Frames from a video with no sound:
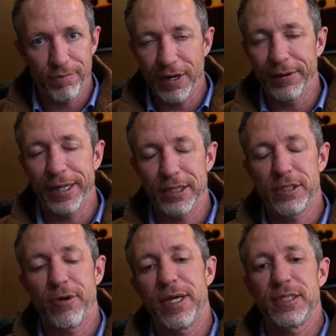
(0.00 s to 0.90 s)
Very
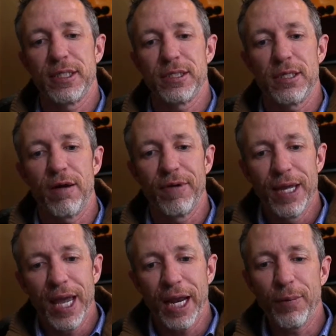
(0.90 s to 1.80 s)
interesting
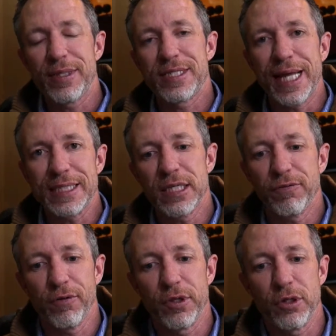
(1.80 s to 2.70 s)
stuff. Anyways, that's
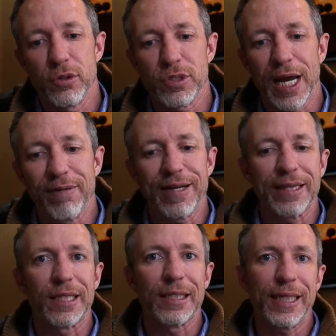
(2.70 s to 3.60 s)
it for the news. I've
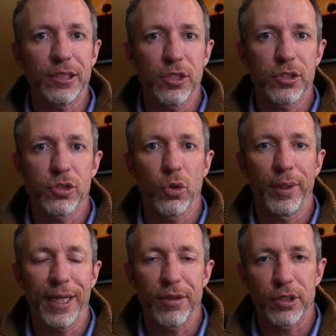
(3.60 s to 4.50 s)
got the link to the
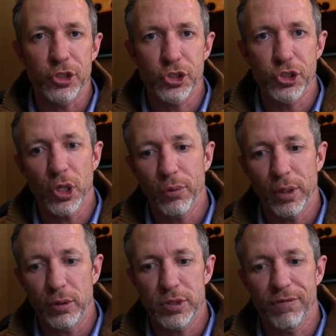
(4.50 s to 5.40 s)
story in the show
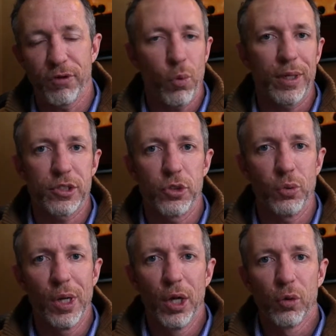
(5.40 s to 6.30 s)
notes if you want
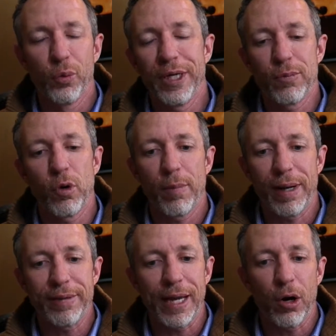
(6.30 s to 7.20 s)
to read more
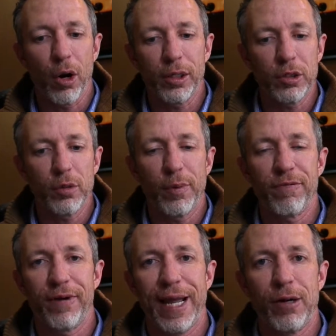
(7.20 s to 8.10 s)
about that article. But
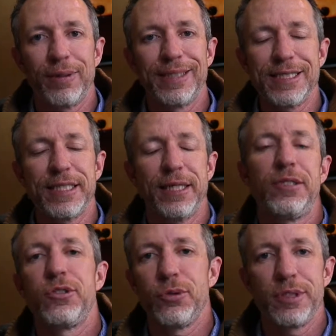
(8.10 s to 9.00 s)
for now, let's get
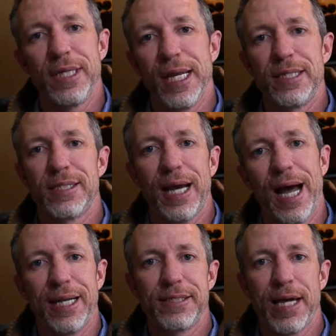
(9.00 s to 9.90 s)
into today's
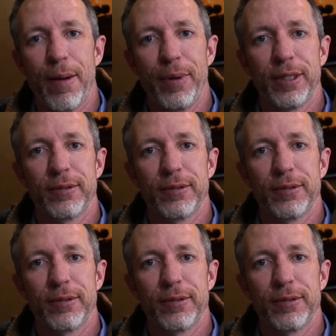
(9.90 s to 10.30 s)
hot topic.